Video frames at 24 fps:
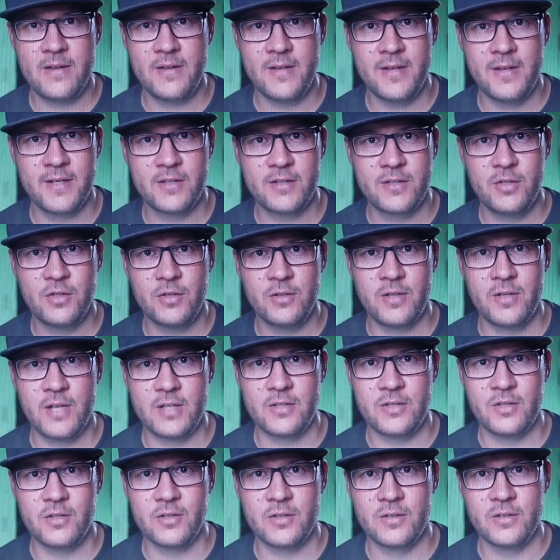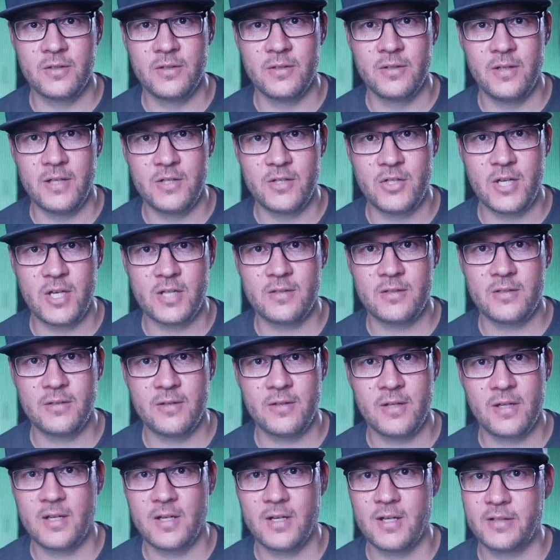things too that you adjust on
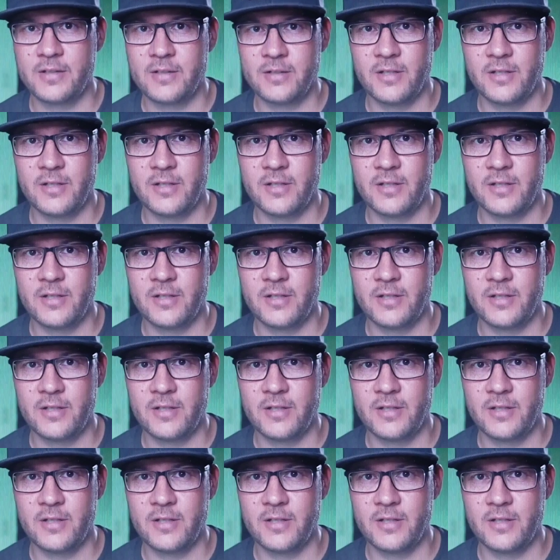the car,